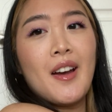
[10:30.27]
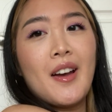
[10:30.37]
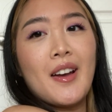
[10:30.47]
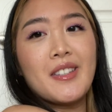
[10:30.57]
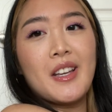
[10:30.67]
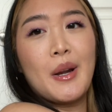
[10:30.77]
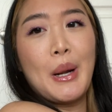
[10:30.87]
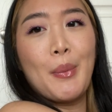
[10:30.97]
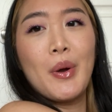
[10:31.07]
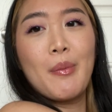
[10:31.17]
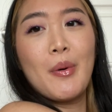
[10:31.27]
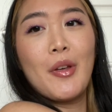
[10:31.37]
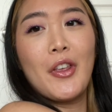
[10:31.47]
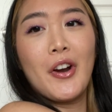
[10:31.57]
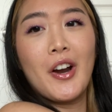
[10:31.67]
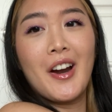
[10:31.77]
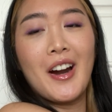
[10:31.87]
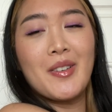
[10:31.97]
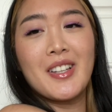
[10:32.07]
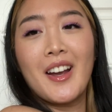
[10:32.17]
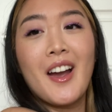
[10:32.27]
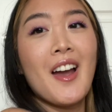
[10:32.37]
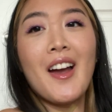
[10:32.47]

I set an appointment with her. I was like,